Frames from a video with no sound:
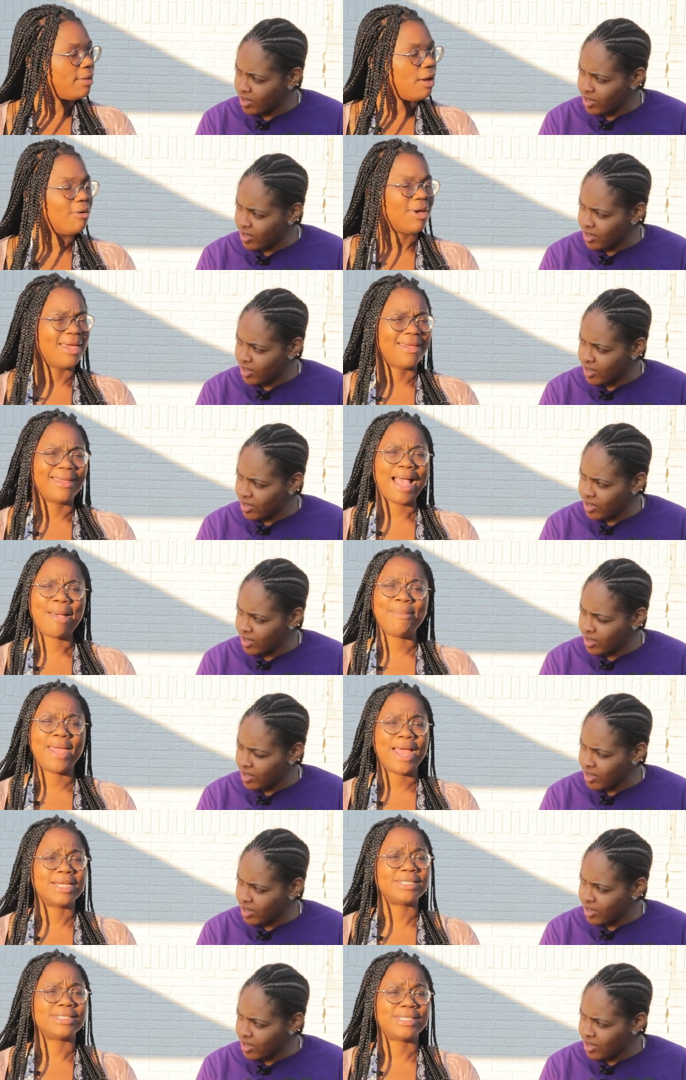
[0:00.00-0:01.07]
Speaker 1: okay,
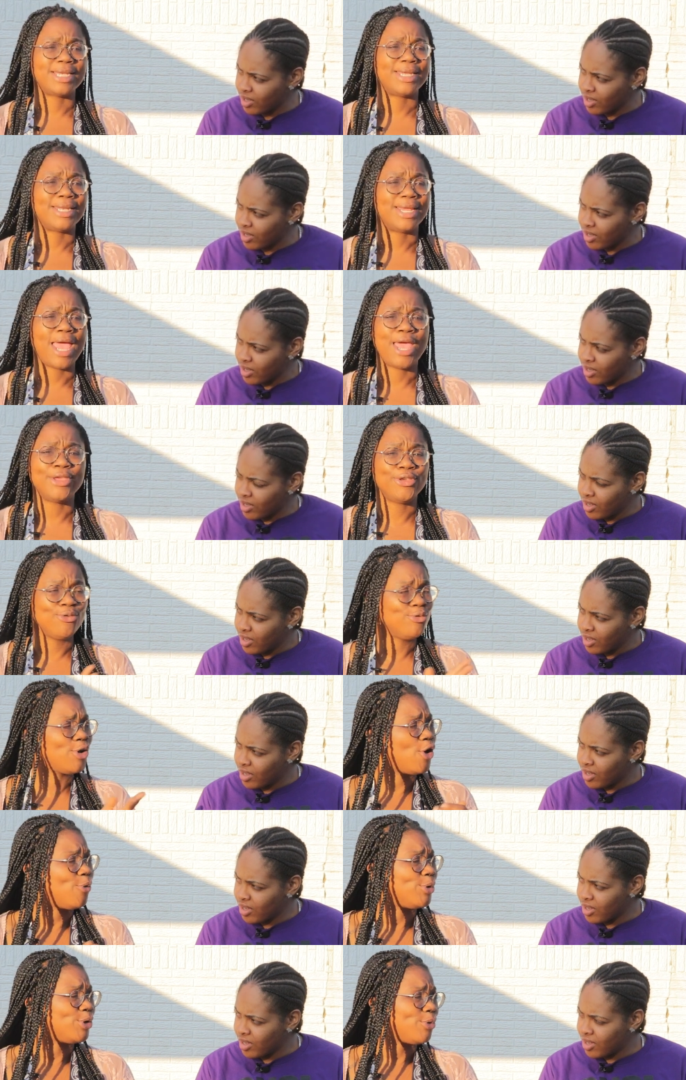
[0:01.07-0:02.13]
I'm agitated and you
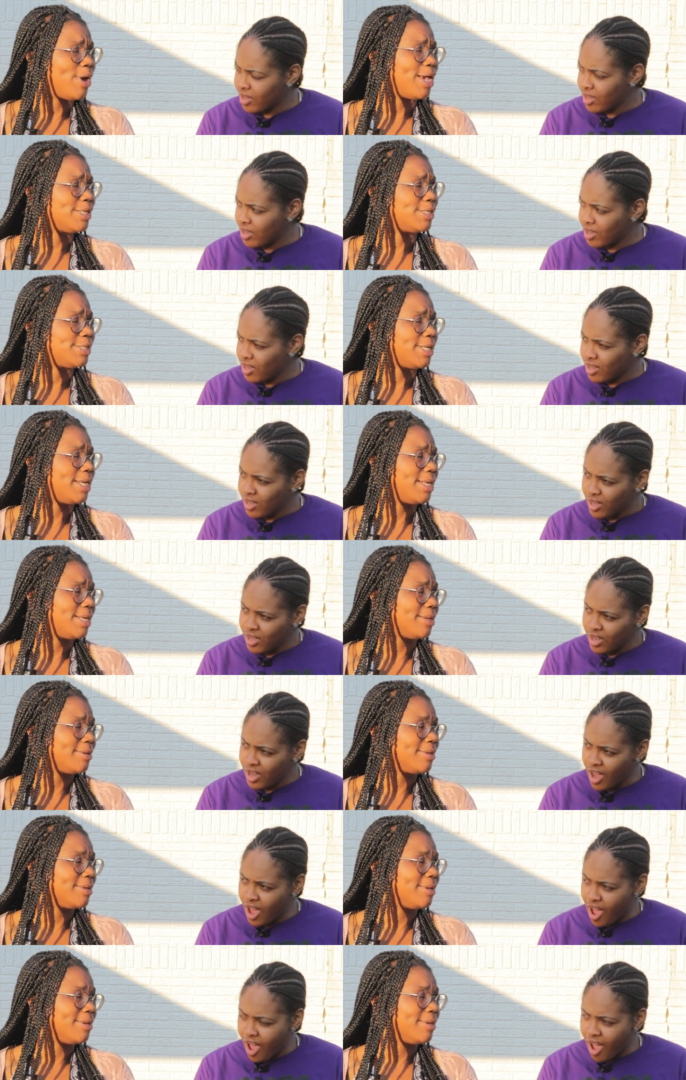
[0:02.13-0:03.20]
know when you agitated.
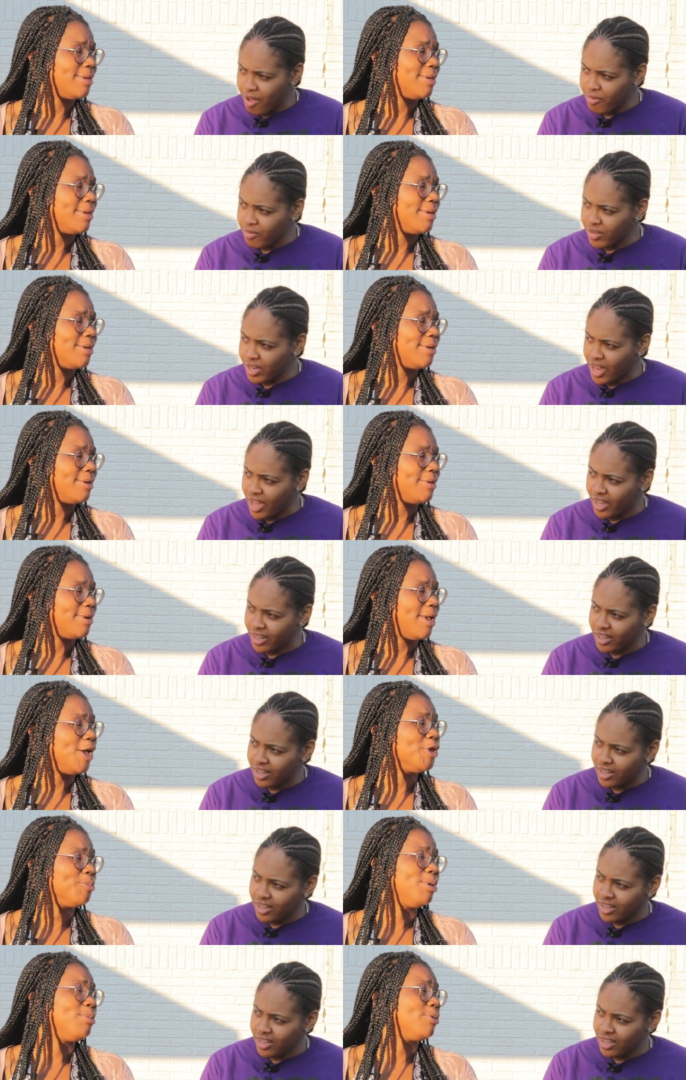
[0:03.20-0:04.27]
I feel like
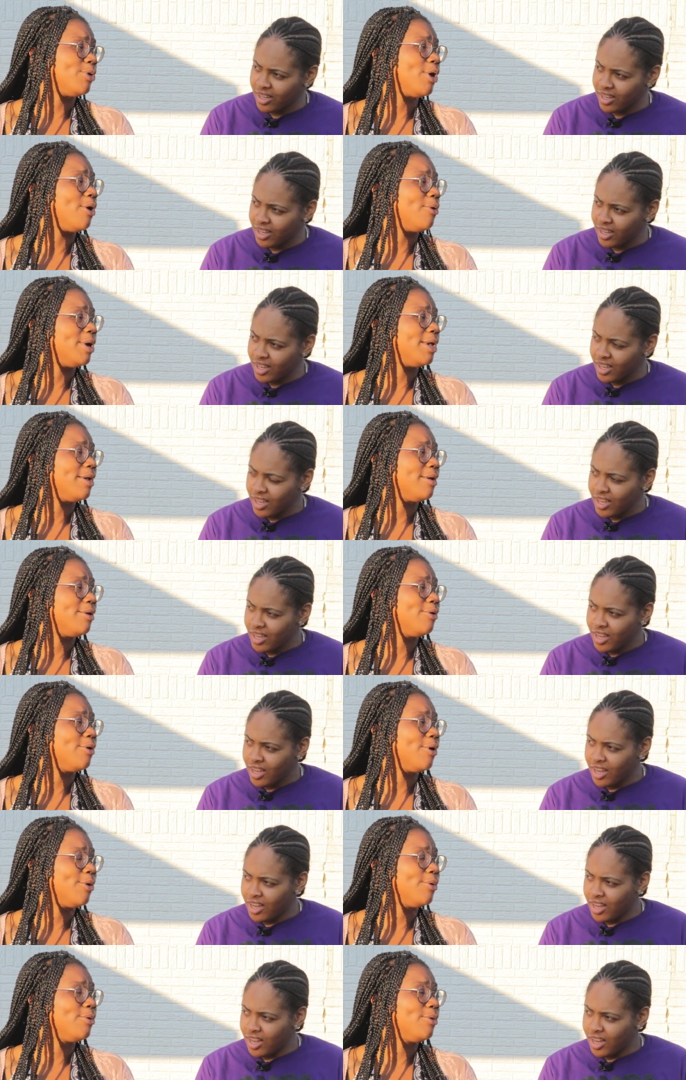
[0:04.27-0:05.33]
other people know
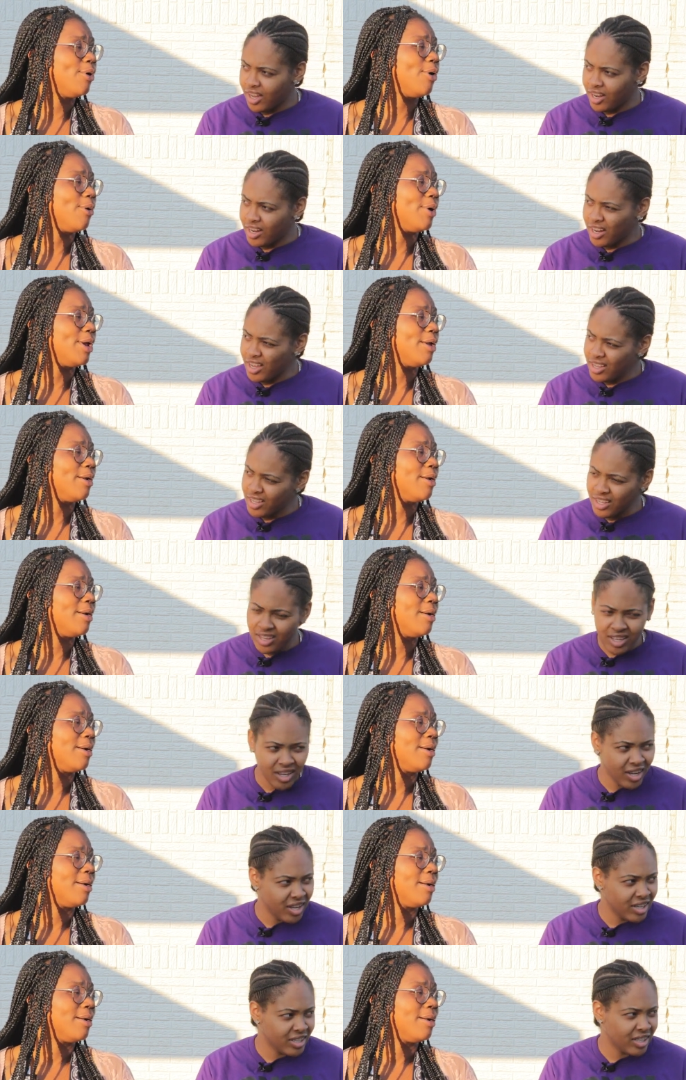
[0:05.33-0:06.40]
it.
Speaker 2: another
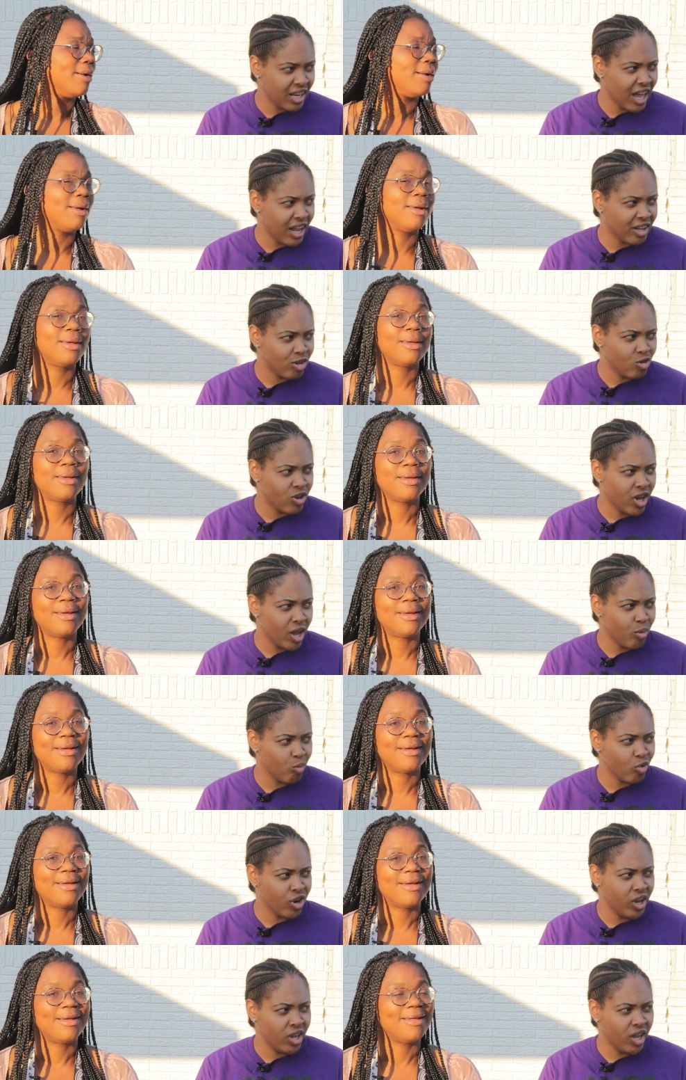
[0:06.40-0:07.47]
thing is like you
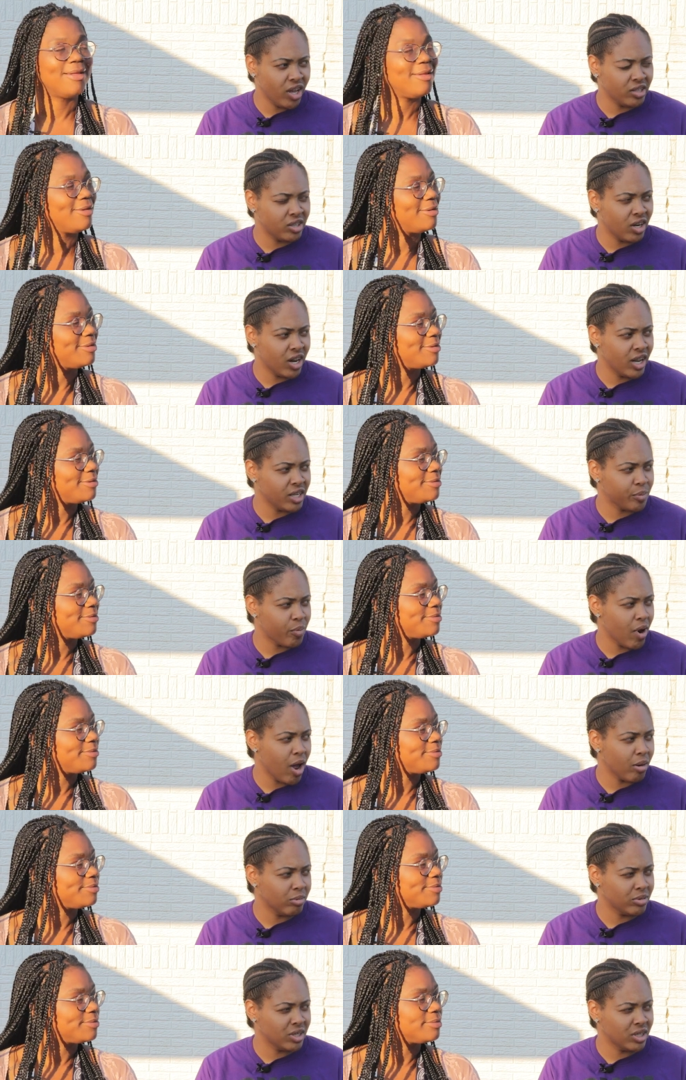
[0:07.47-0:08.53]
can't bring yesterday's
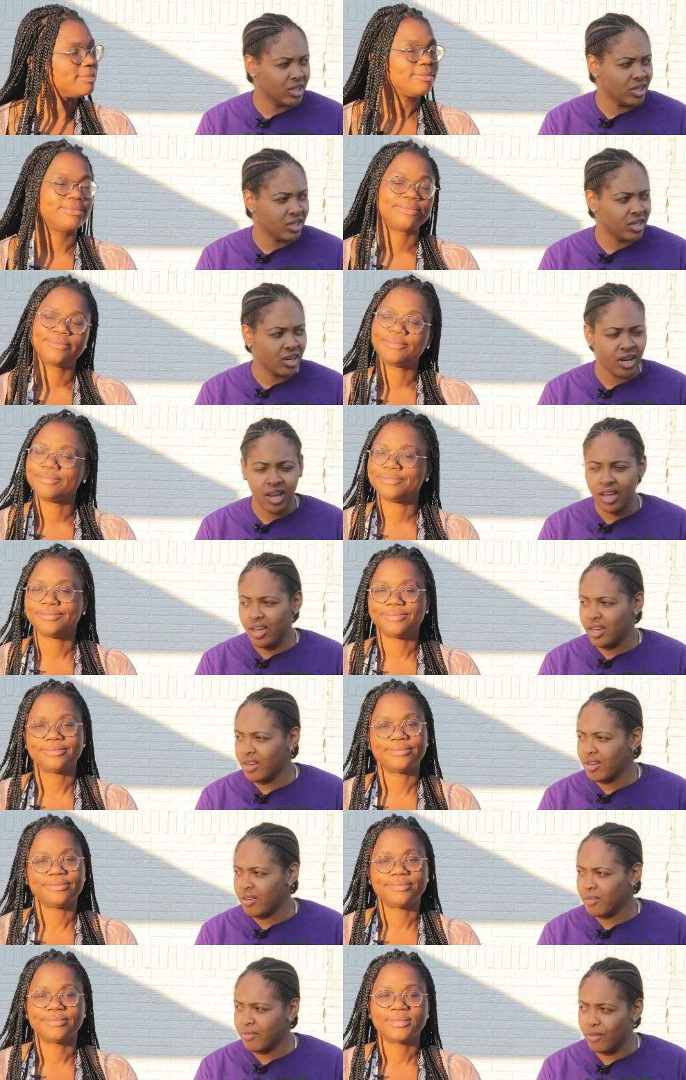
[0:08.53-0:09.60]
problems into today.
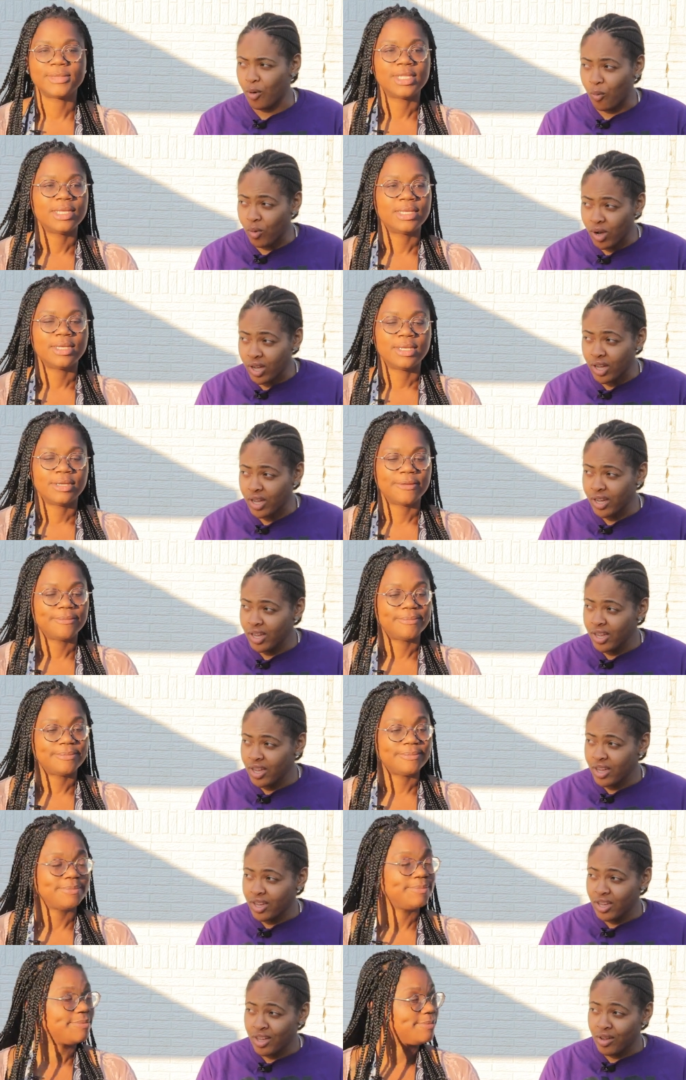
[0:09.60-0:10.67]
For
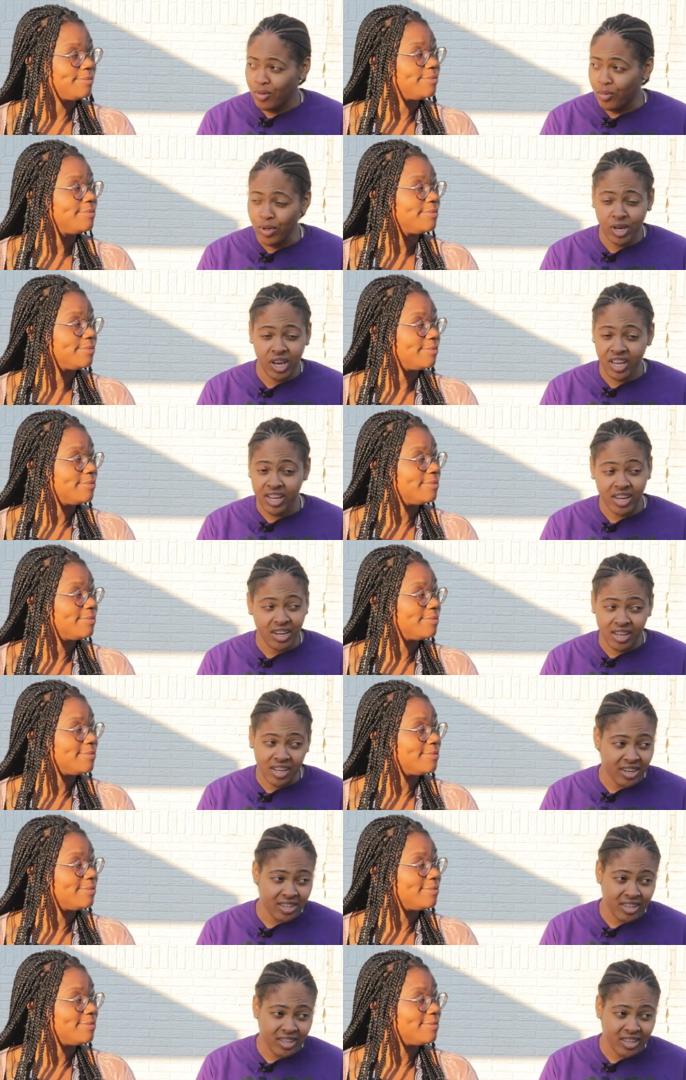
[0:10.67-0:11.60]
one, we lucky to get